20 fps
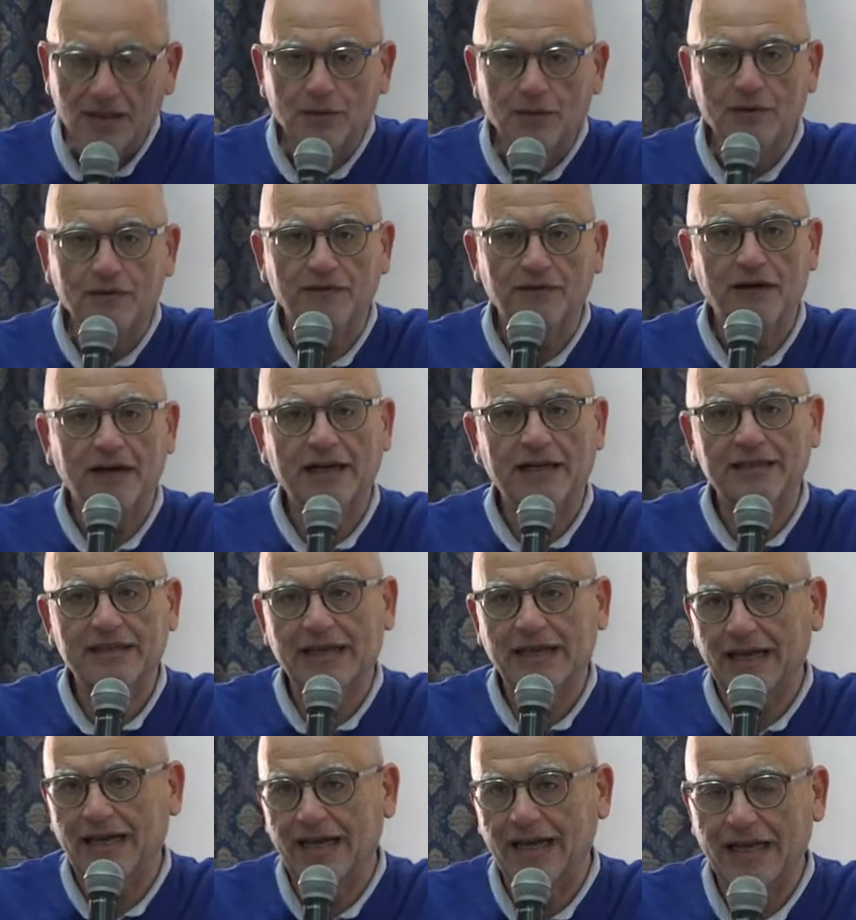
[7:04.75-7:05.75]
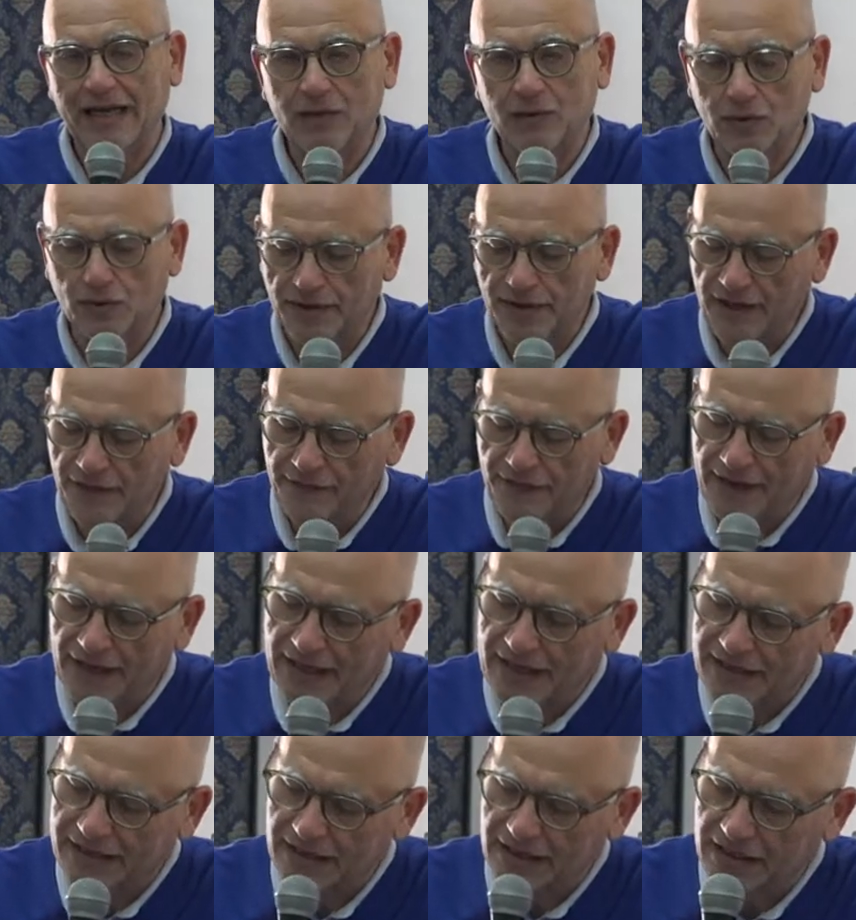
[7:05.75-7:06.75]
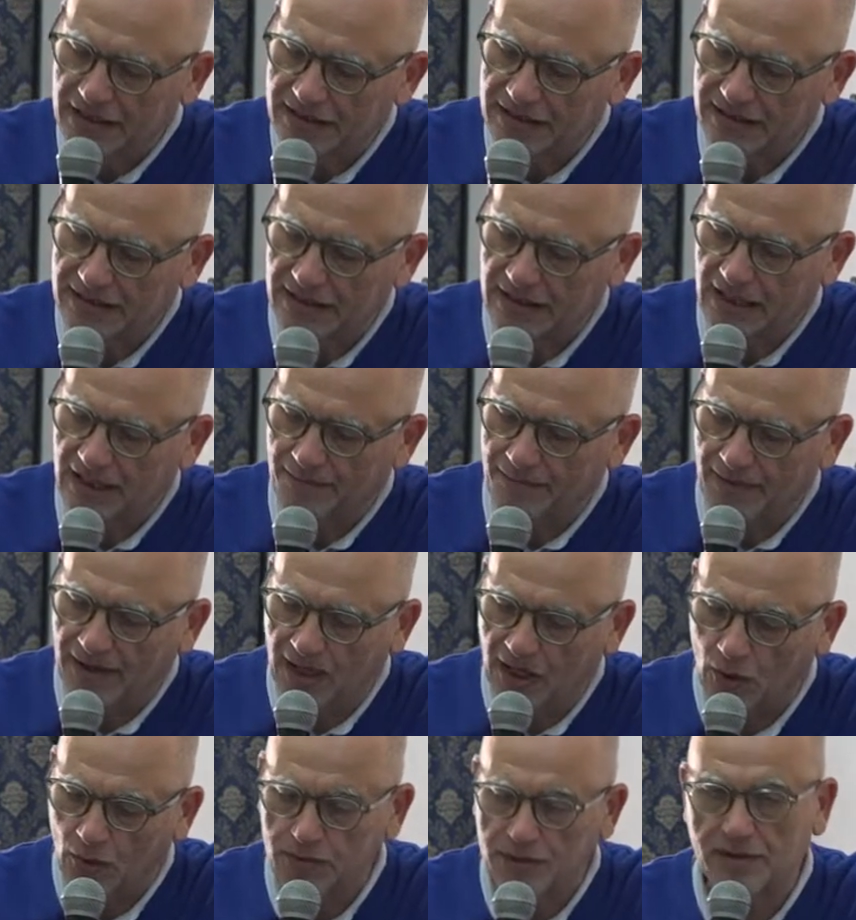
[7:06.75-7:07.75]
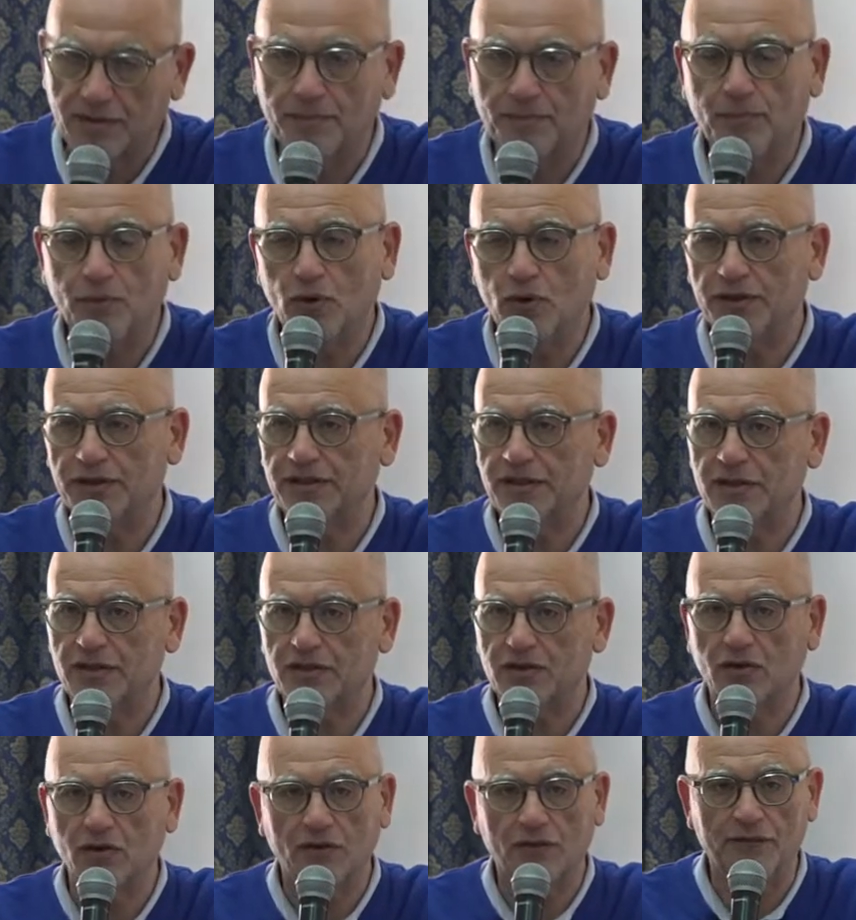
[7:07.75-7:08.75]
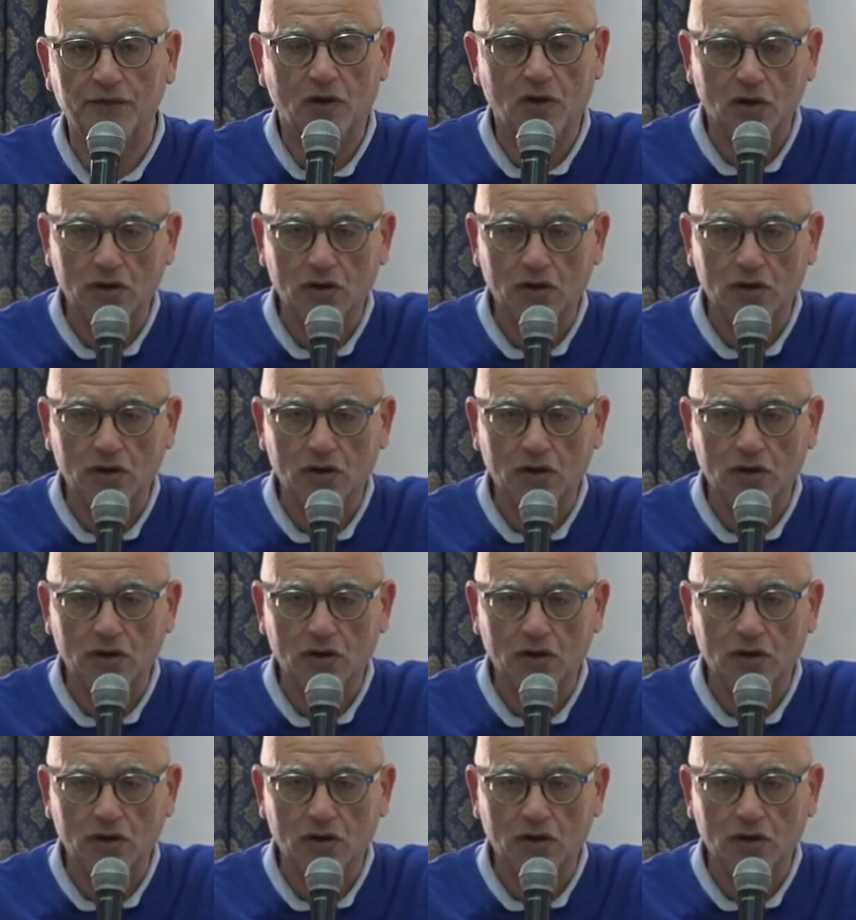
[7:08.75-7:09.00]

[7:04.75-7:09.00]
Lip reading: we find again two references about the importance of